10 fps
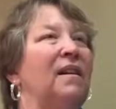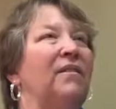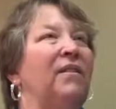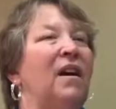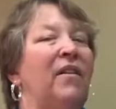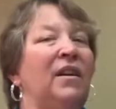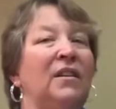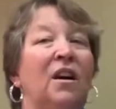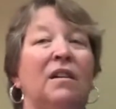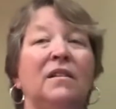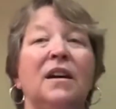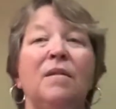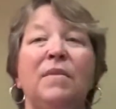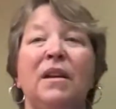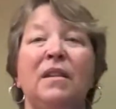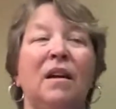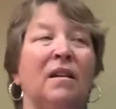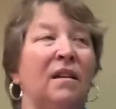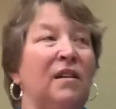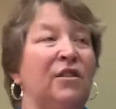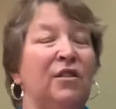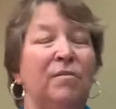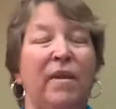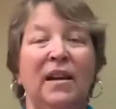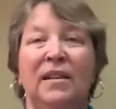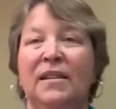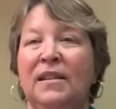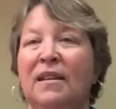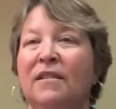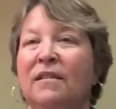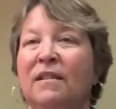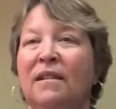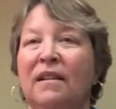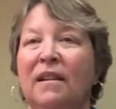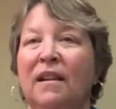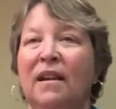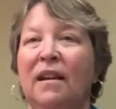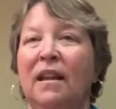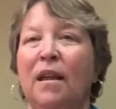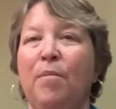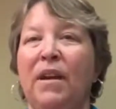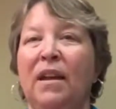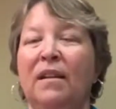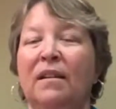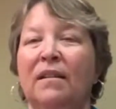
If you're having a hard time getting that, turn back to the center, inhale up again,